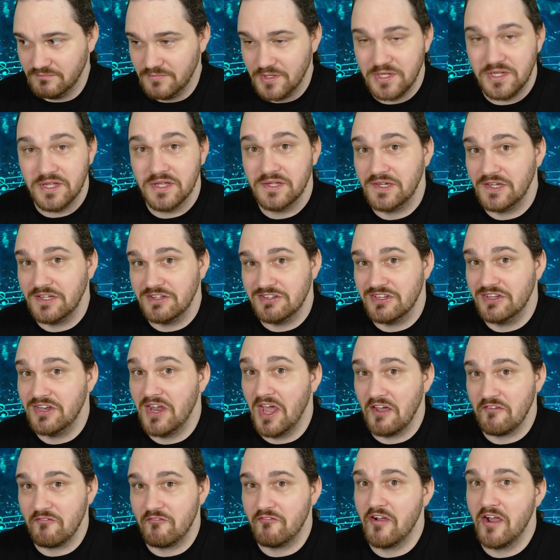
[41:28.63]
beginning to
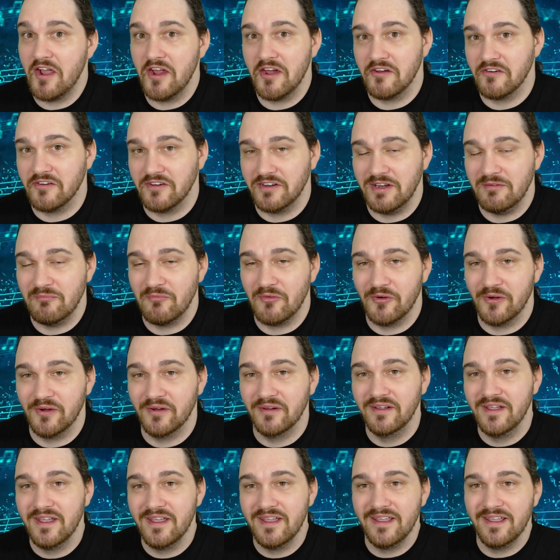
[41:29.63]
not fire
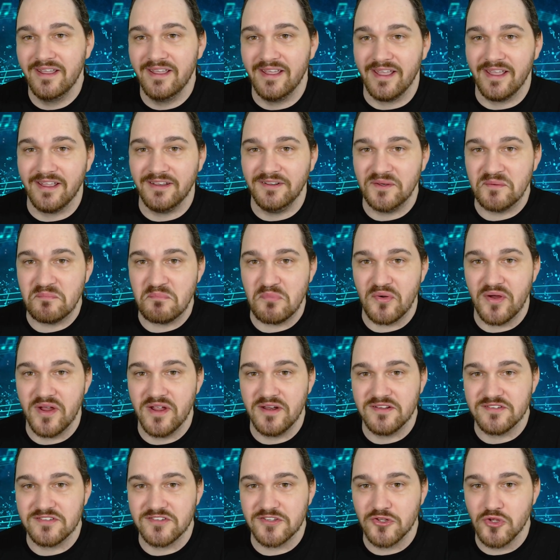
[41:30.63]
anymore and your
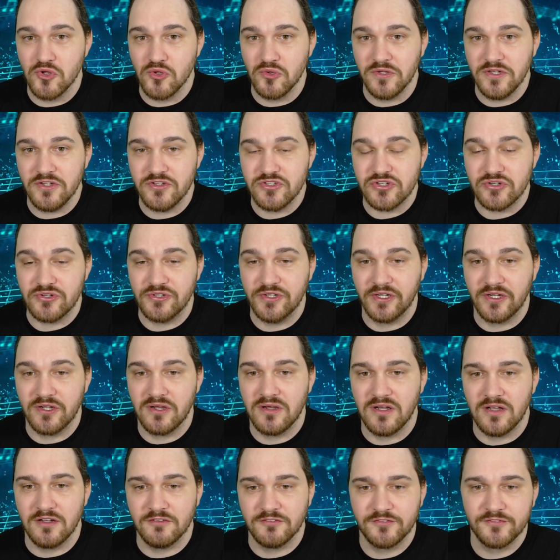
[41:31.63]
brain is slowly turning
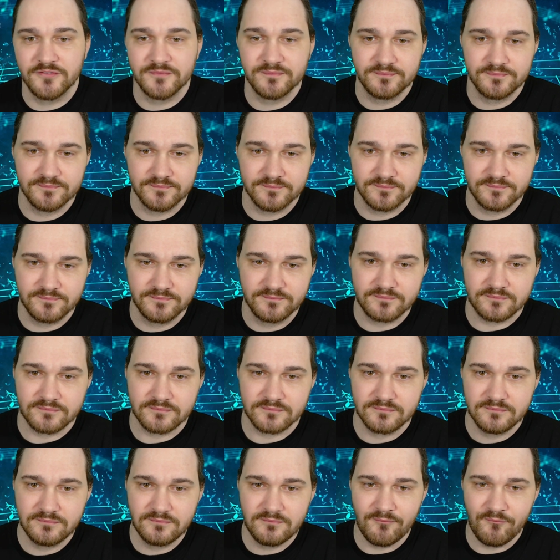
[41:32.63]
off.
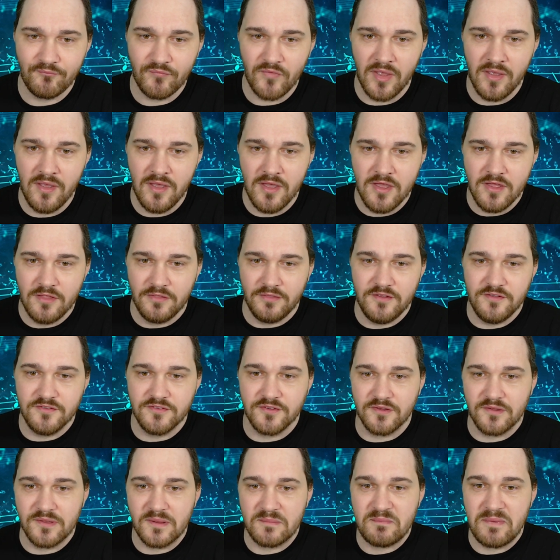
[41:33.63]

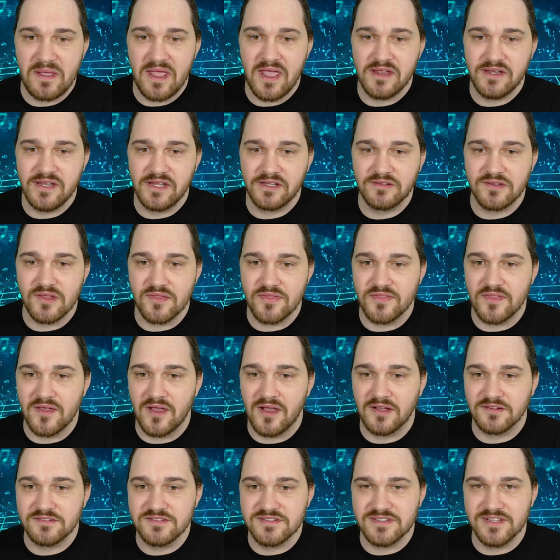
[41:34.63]
These are the panicked
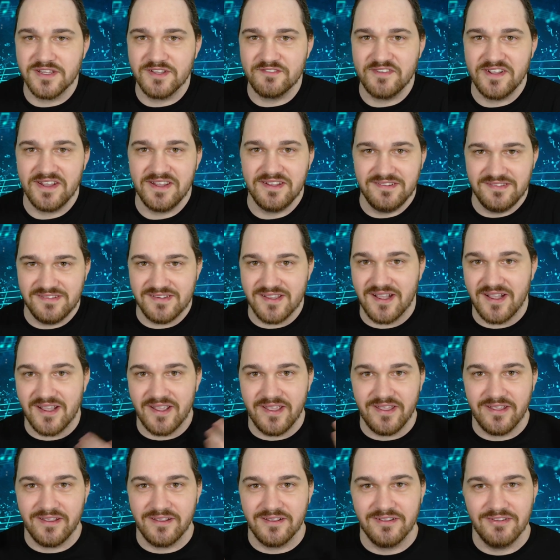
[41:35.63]
thoughts of a
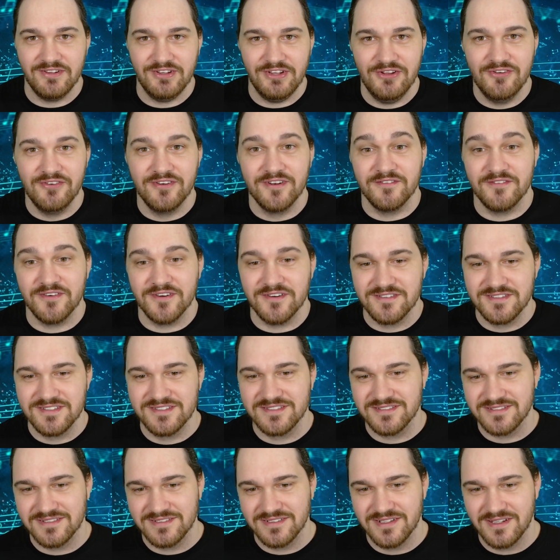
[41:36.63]
dying
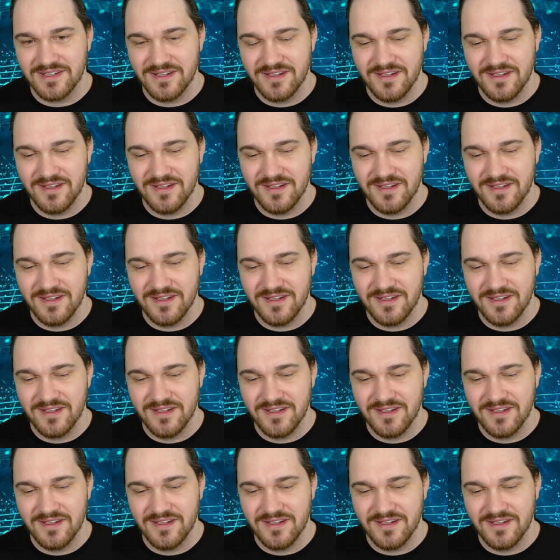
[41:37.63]
universe.